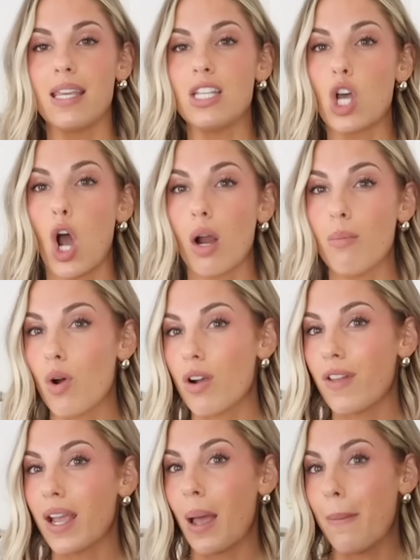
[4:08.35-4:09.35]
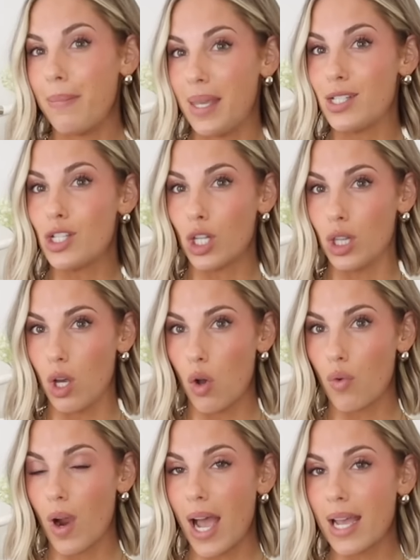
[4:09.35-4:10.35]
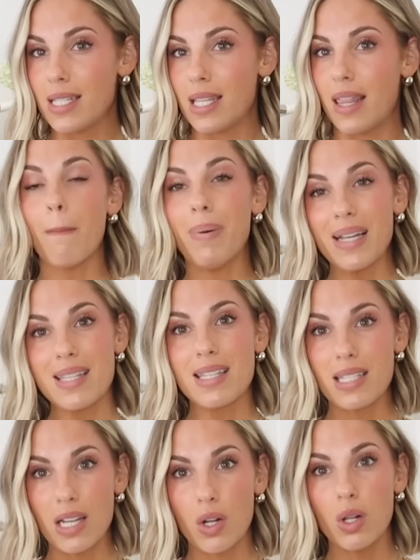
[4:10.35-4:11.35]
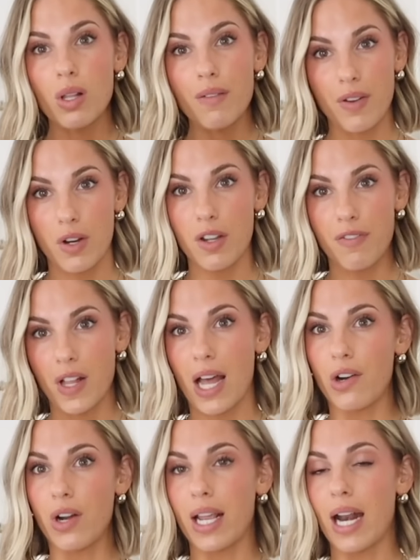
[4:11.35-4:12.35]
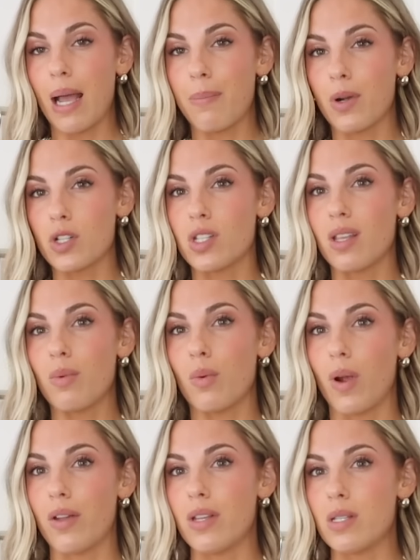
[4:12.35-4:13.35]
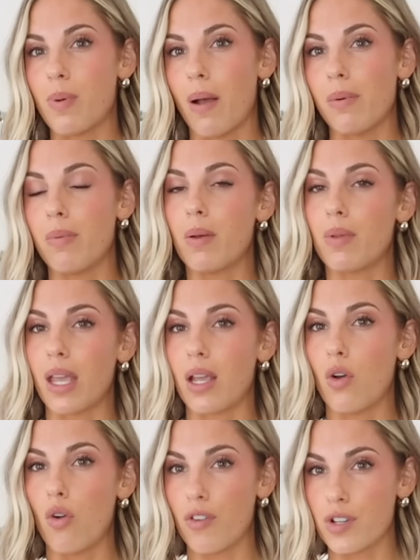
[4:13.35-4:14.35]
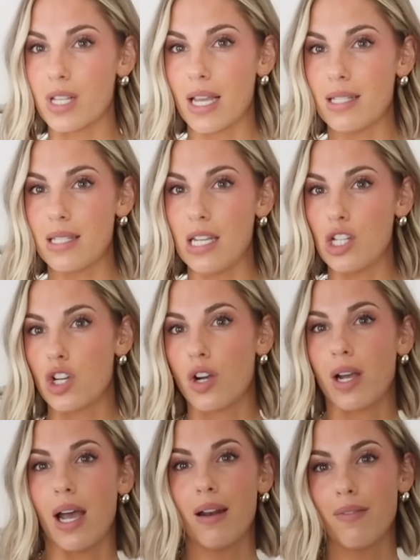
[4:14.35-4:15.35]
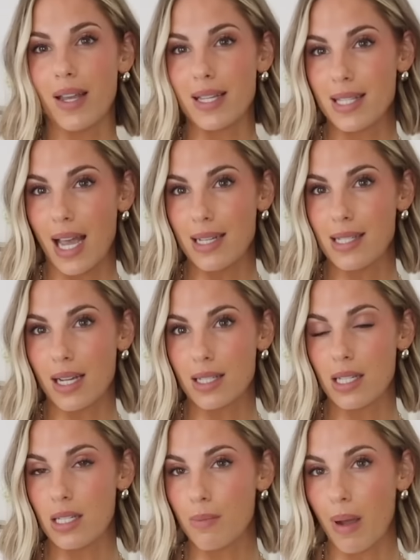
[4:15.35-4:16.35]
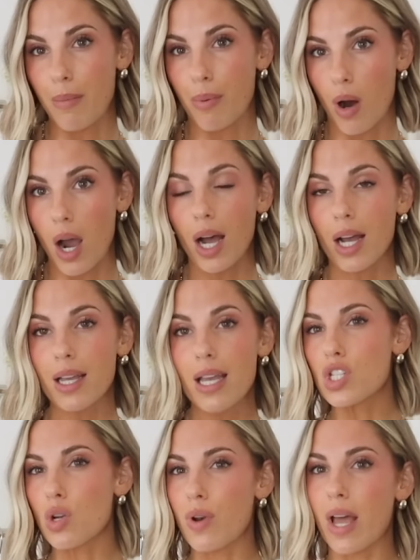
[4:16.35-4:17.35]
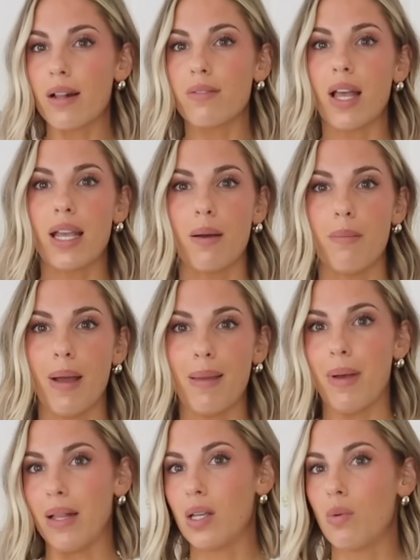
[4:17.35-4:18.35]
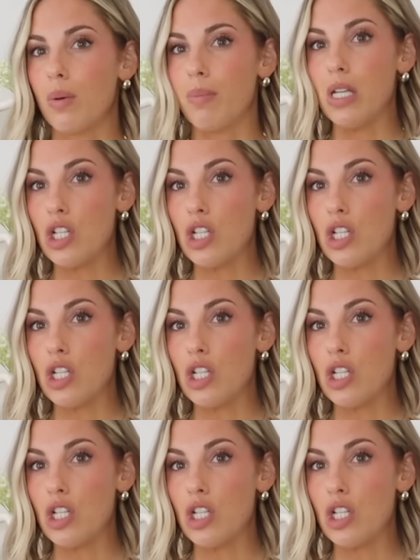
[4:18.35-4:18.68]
These are more of like a mid to low rise, but still very flattering, and I personally would wear these probably with like an oversized t-shirt kind of like side tucked into my bra, so none of like my belly would be